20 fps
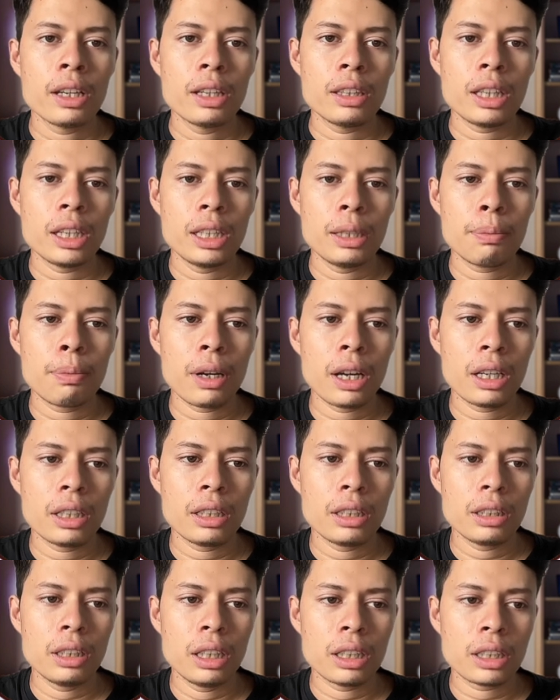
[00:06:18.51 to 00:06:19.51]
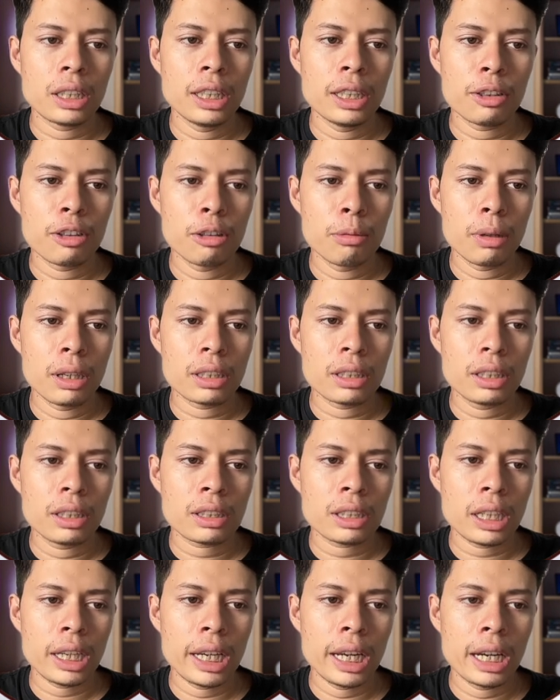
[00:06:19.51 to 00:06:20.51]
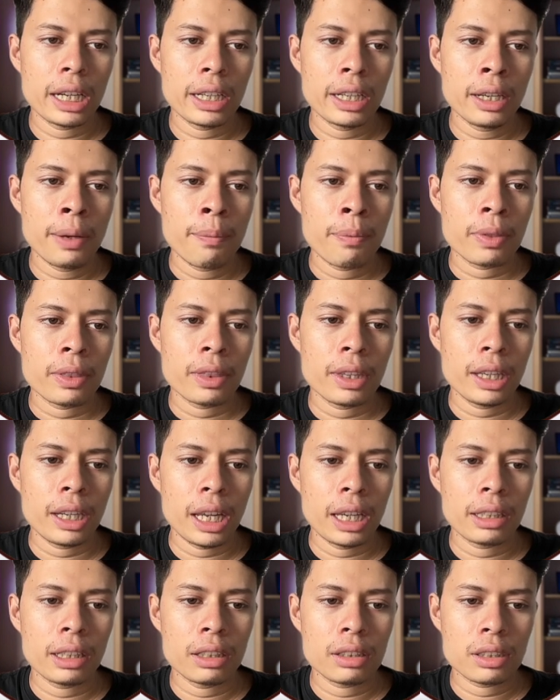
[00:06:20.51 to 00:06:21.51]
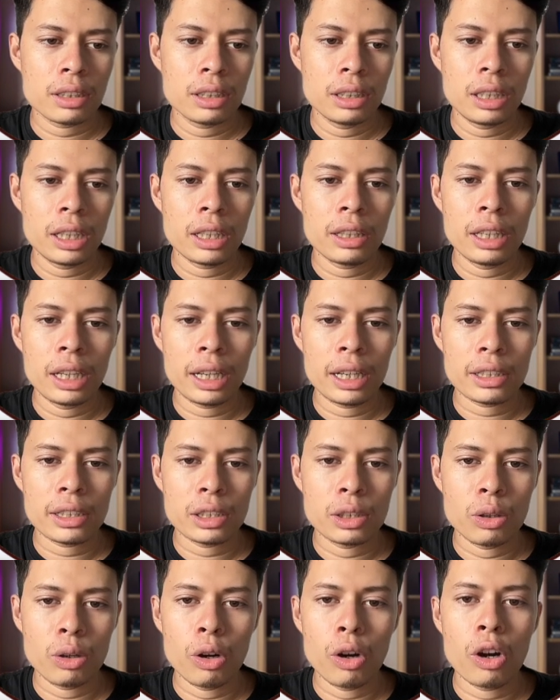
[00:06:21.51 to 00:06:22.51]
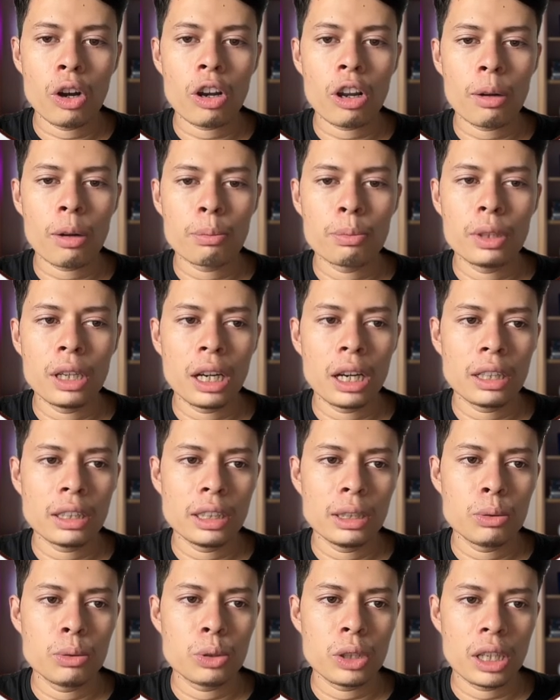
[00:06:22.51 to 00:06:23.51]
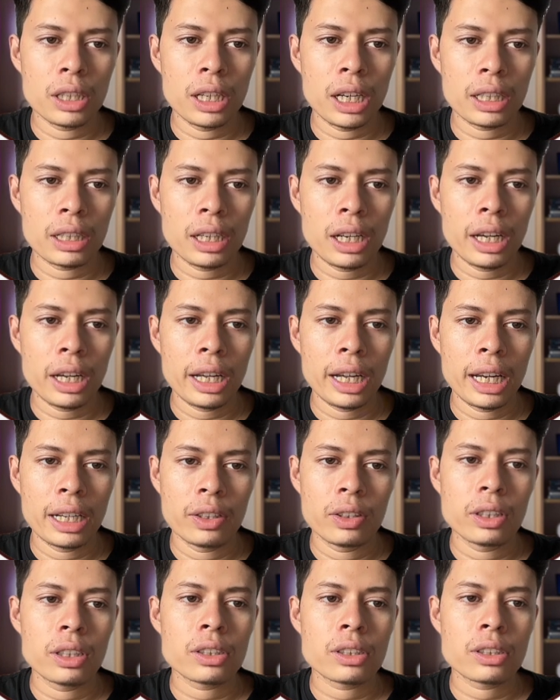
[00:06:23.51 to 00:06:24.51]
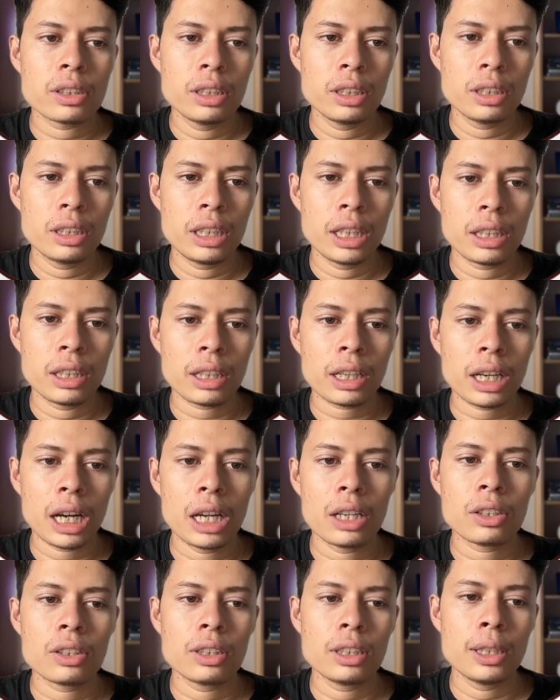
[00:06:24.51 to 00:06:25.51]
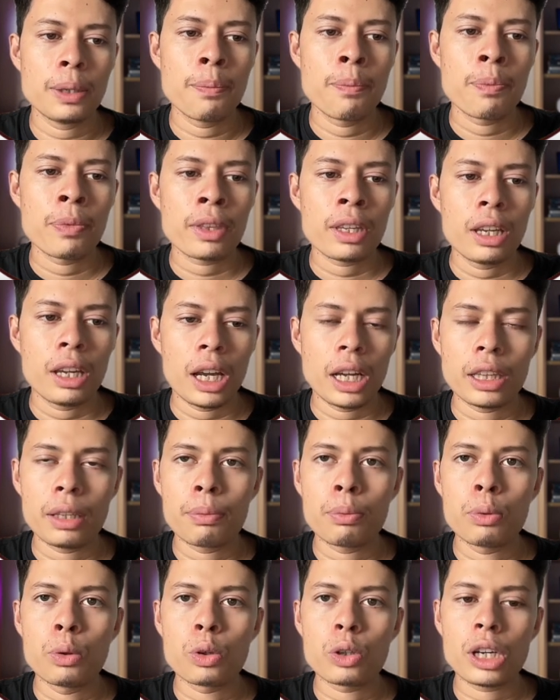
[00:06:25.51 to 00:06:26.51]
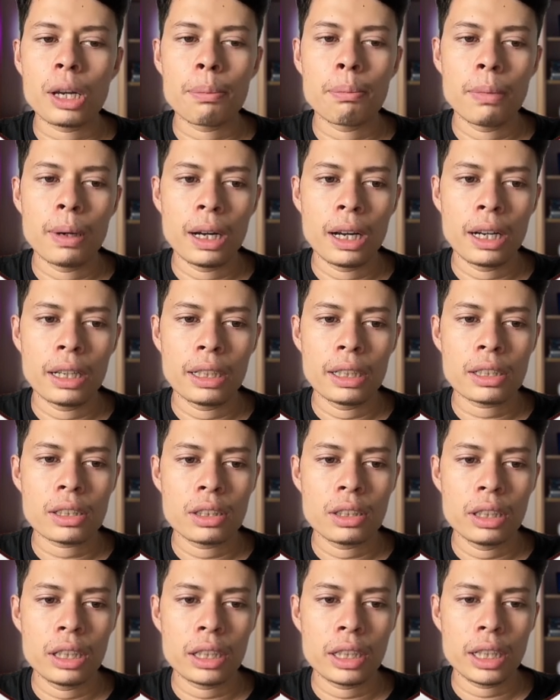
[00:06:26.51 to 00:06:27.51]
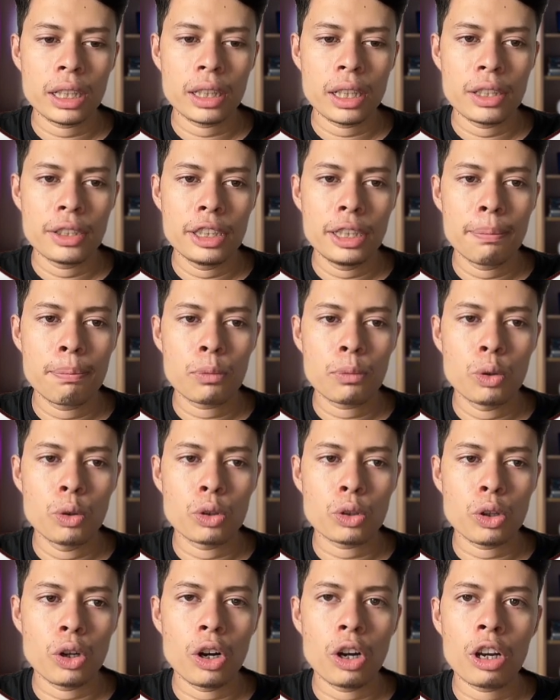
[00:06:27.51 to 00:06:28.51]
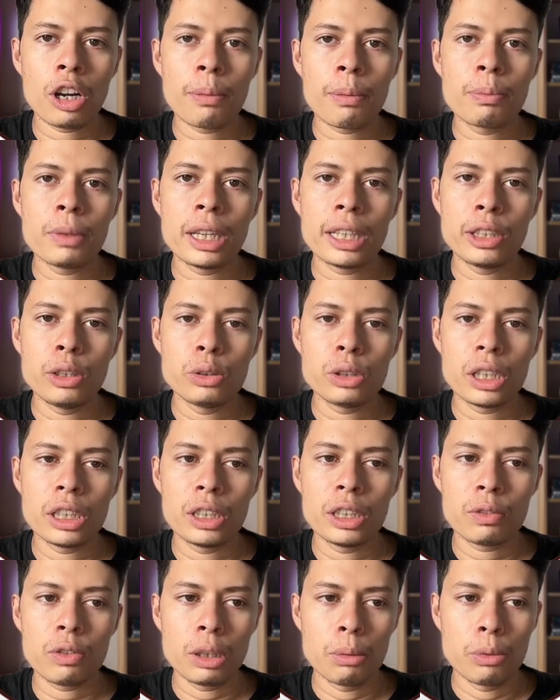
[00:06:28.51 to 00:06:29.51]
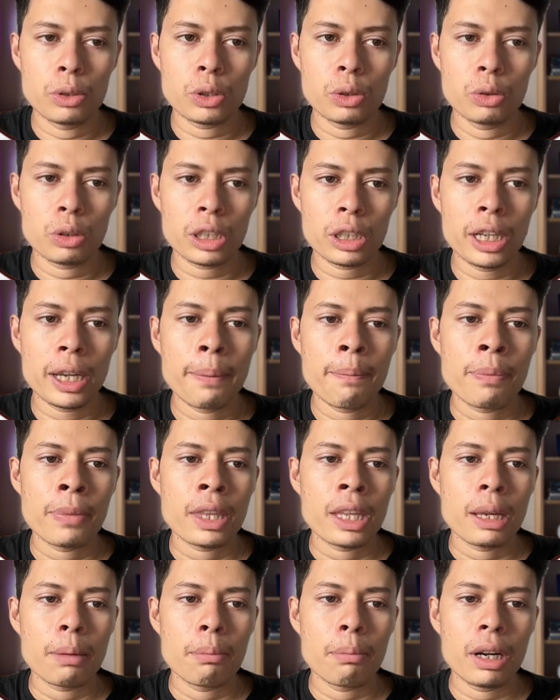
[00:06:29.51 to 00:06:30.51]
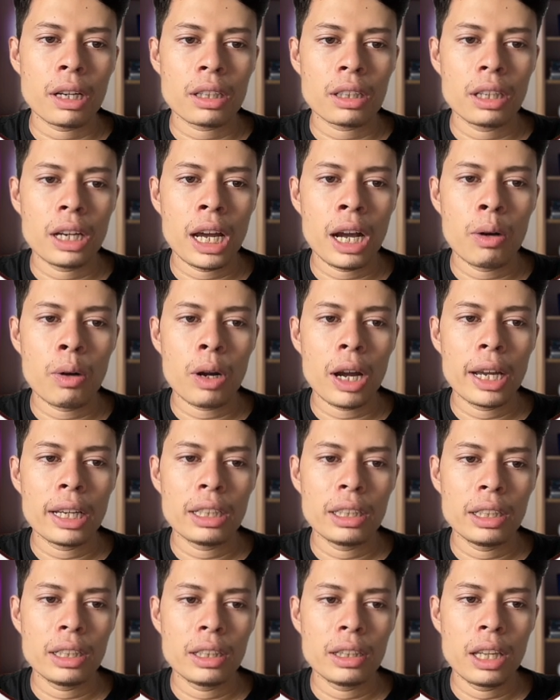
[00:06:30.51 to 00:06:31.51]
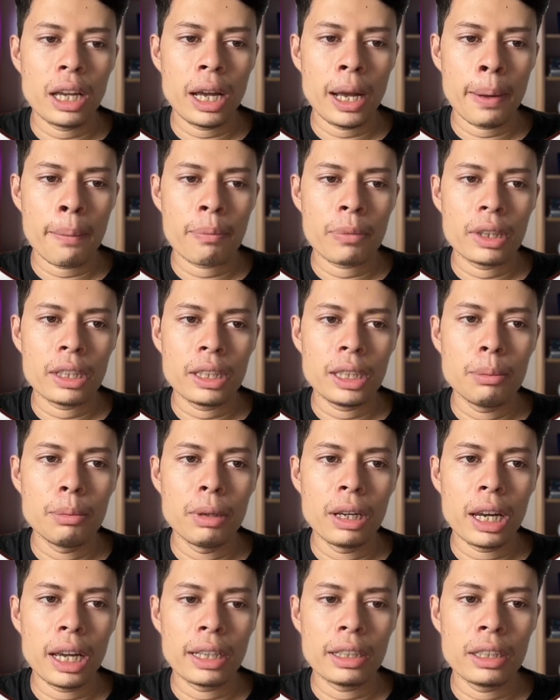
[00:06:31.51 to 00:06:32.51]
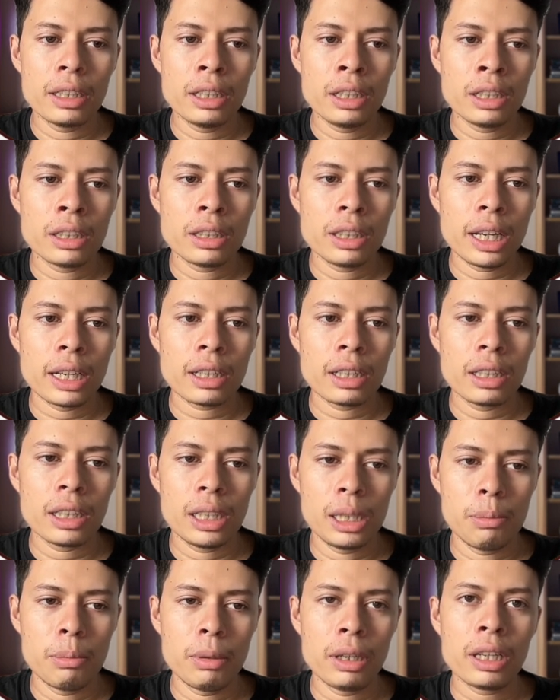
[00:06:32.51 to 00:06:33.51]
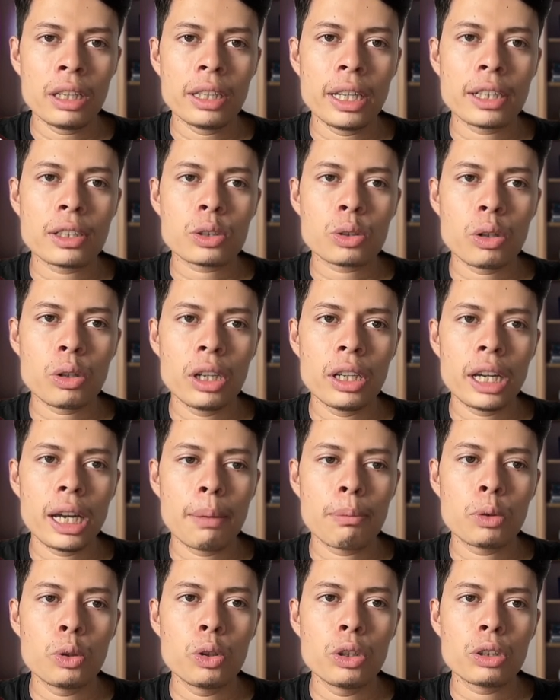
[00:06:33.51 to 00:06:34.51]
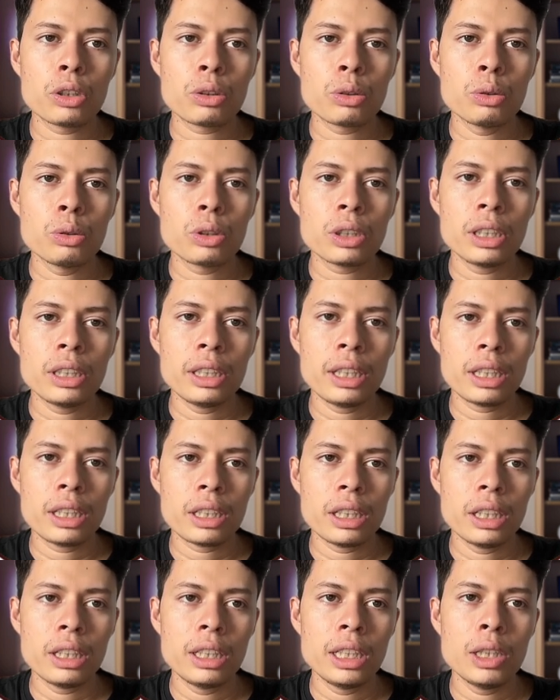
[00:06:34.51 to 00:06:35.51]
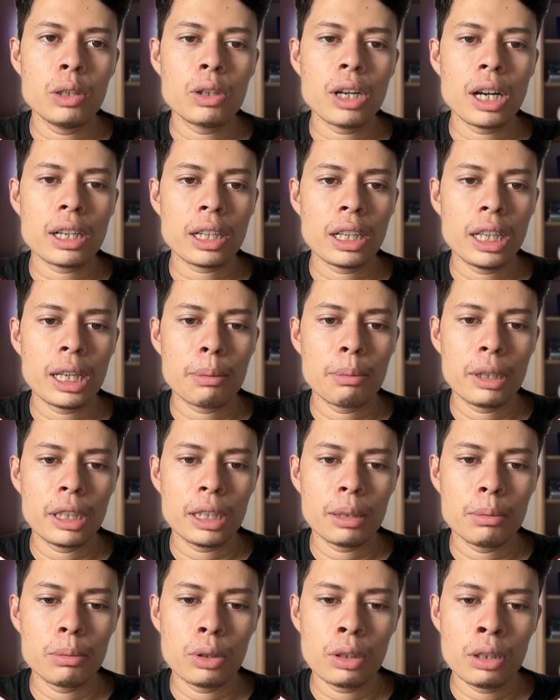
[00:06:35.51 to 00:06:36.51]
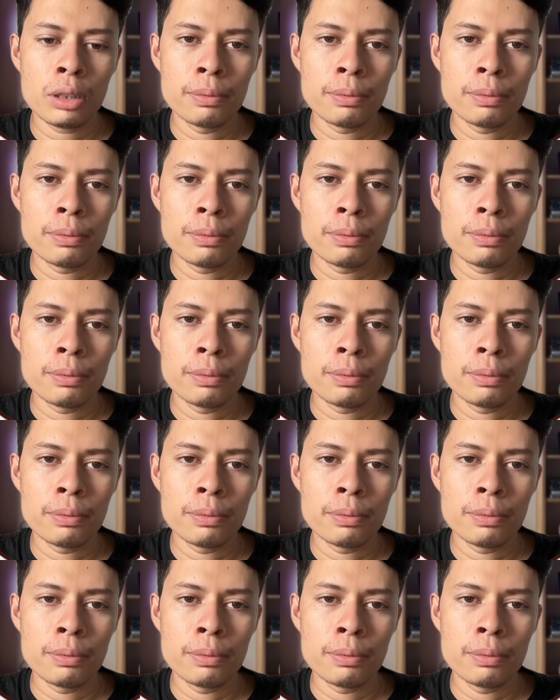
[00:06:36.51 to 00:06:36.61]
Then if I click over this array, then I can see there is an all of the user data, address, city, and the country, and the phone number, state, and the zip code, all of the user information. Okay, but now I need the email ID, that's why I'm going to create a new data layer variable.